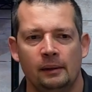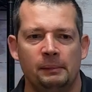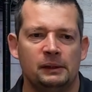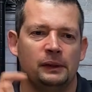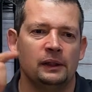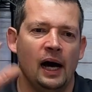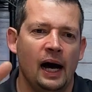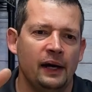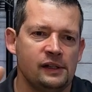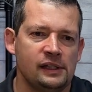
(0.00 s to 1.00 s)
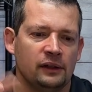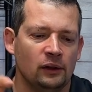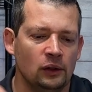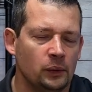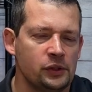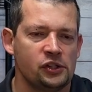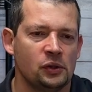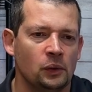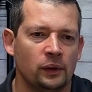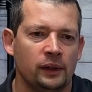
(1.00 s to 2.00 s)
Between the highest and a lower
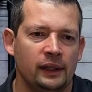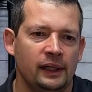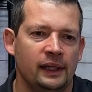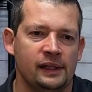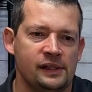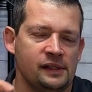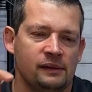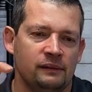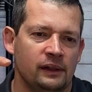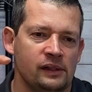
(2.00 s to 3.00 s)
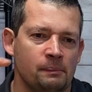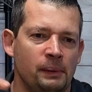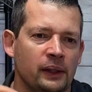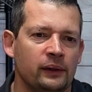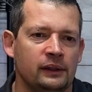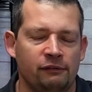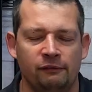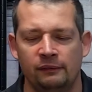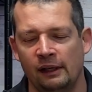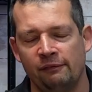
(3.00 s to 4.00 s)
score is there is a bigger dif
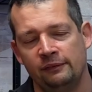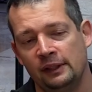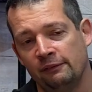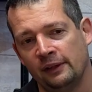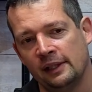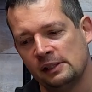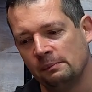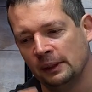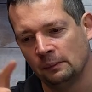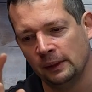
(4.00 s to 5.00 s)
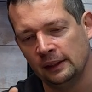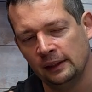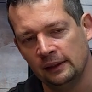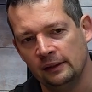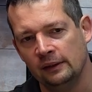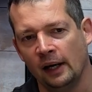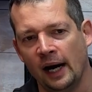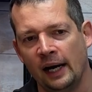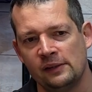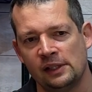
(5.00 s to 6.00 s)
dif difference between the
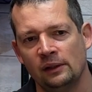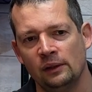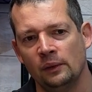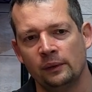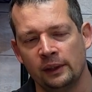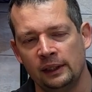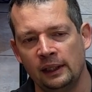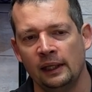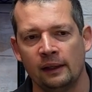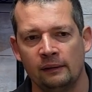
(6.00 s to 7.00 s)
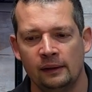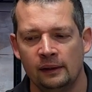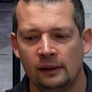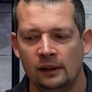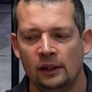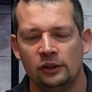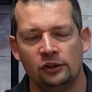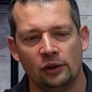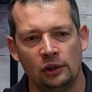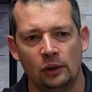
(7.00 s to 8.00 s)
highest and a lower in here
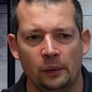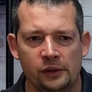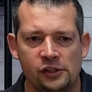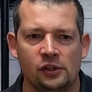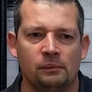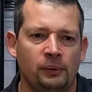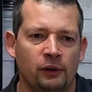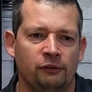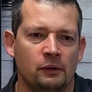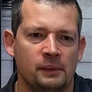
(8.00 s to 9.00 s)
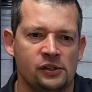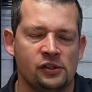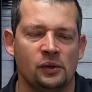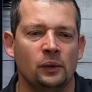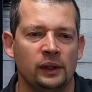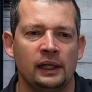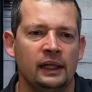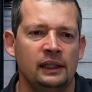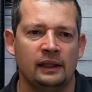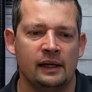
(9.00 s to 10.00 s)
the lowest performance score in
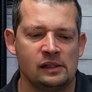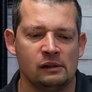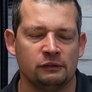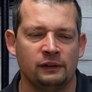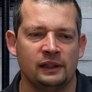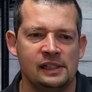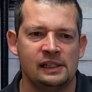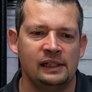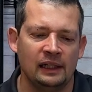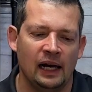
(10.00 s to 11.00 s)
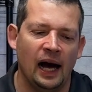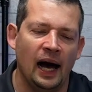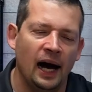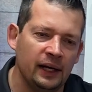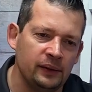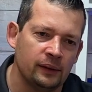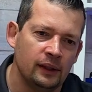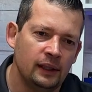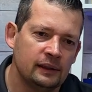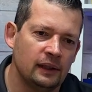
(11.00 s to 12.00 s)
any test software is still higher
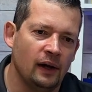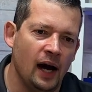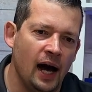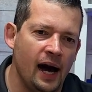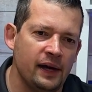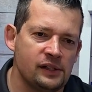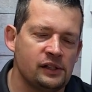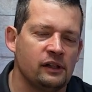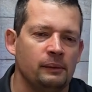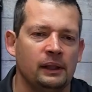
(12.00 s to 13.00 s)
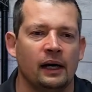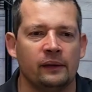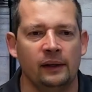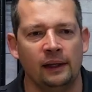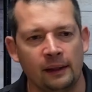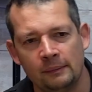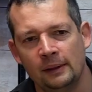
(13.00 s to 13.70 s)
than the highest coming out of here.